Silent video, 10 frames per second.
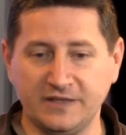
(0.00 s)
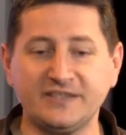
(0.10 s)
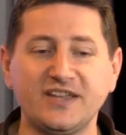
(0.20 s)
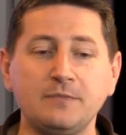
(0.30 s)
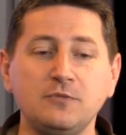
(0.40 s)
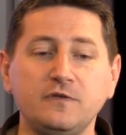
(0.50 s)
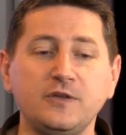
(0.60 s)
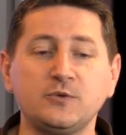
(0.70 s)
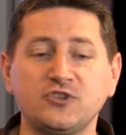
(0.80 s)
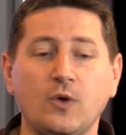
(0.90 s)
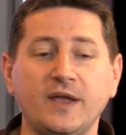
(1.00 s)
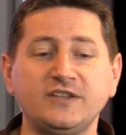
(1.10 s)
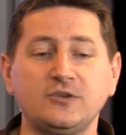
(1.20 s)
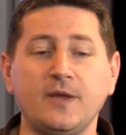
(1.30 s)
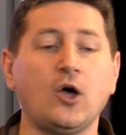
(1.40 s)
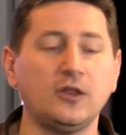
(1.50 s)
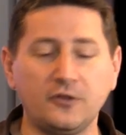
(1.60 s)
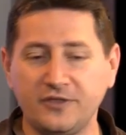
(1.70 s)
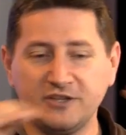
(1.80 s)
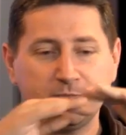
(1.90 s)
Let's say a movie was going to, all
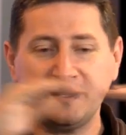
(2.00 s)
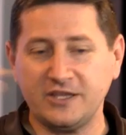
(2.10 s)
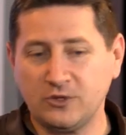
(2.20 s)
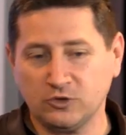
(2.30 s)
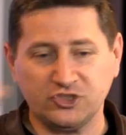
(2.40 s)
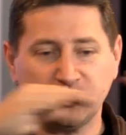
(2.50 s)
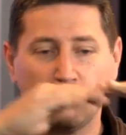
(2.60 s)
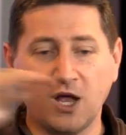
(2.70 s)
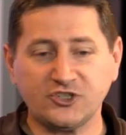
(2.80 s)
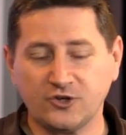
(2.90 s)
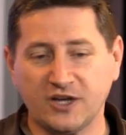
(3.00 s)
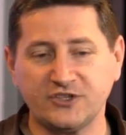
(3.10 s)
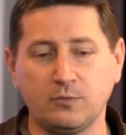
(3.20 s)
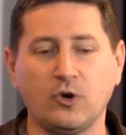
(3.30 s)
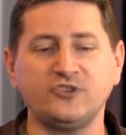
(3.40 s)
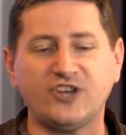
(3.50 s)
other things being equal, just a wash across the board.